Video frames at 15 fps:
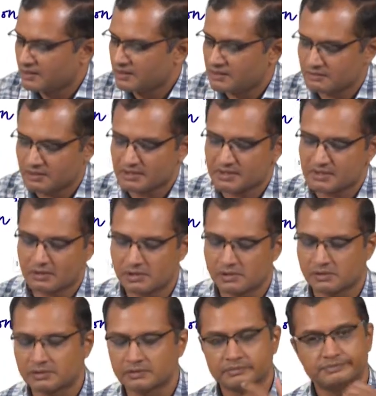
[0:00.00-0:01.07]
This is
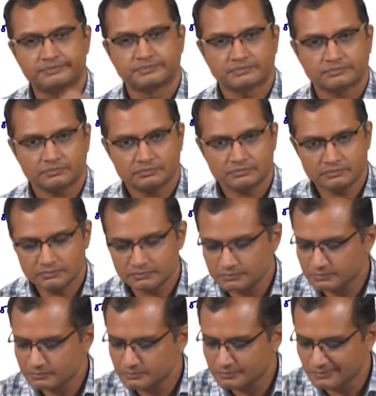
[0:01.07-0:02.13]
also
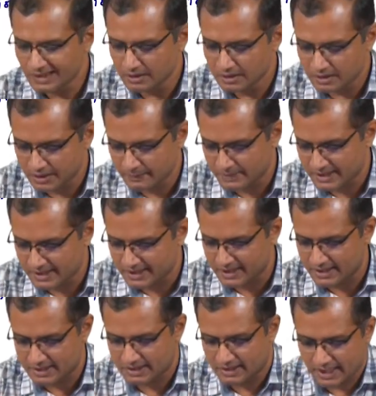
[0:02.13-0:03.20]
a
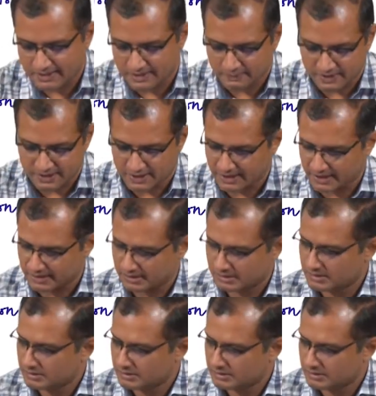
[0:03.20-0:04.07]
representation, nice representation.